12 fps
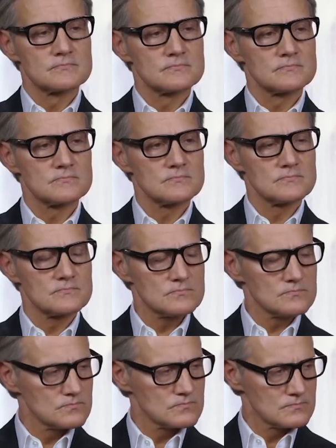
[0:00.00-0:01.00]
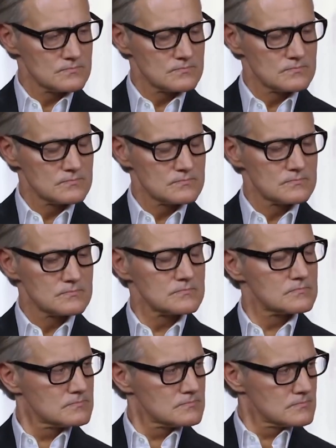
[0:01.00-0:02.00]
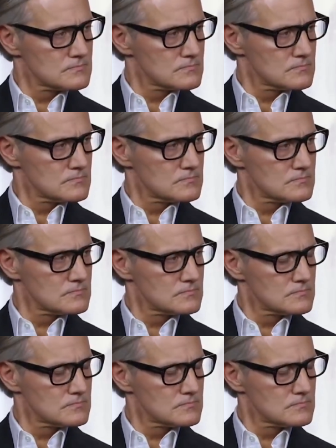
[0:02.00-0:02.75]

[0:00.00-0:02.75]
The person shown says nothing.